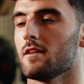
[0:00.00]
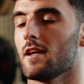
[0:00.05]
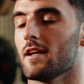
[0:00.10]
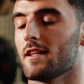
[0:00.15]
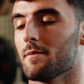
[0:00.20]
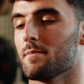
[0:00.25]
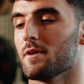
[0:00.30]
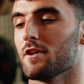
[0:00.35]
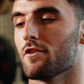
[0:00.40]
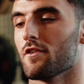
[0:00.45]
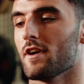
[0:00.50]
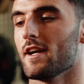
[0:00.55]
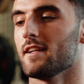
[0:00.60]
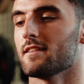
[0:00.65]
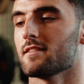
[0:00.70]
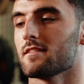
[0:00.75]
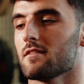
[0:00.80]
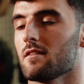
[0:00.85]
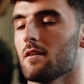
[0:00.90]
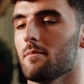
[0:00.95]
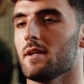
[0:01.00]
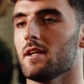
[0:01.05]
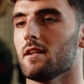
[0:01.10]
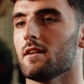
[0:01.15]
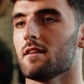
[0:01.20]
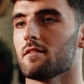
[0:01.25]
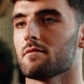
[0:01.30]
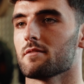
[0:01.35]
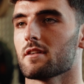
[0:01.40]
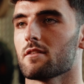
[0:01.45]
Yeah, they've been great. I
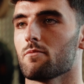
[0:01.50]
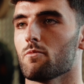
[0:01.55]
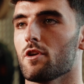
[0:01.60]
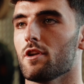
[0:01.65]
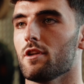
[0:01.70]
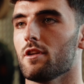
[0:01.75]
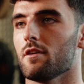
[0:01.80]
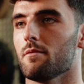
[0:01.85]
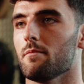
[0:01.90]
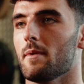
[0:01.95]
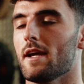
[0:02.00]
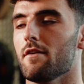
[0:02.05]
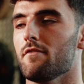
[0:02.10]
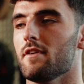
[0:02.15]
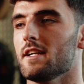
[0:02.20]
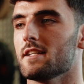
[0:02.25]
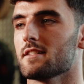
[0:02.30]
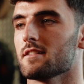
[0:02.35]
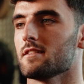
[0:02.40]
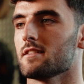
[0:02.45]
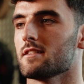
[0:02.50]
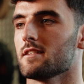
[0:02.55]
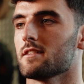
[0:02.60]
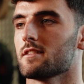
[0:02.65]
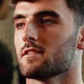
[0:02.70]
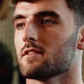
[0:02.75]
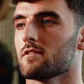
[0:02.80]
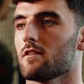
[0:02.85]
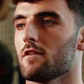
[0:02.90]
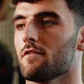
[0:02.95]
mean, one of the main reasons
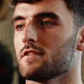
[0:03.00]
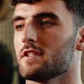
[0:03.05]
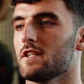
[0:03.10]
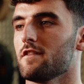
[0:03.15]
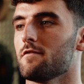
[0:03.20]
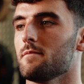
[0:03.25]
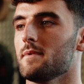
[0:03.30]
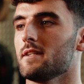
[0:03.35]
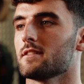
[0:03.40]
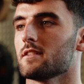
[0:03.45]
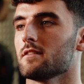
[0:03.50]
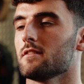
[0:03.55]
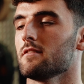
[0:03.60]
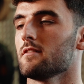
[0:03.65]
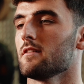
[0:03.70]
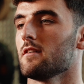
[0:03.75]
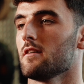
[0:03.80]
is obviously for me to,